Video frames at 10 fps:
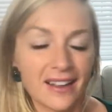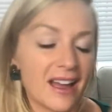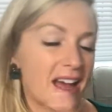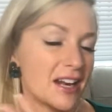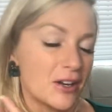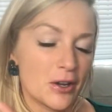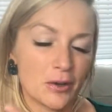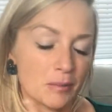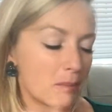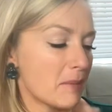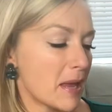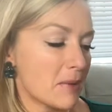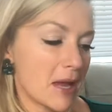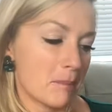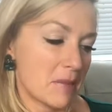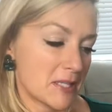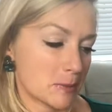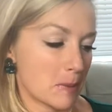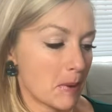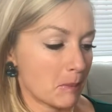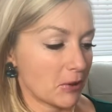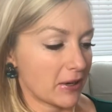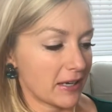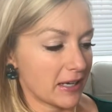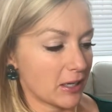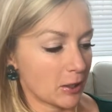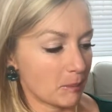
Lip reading: I don't know, maybe I'm misremembering here,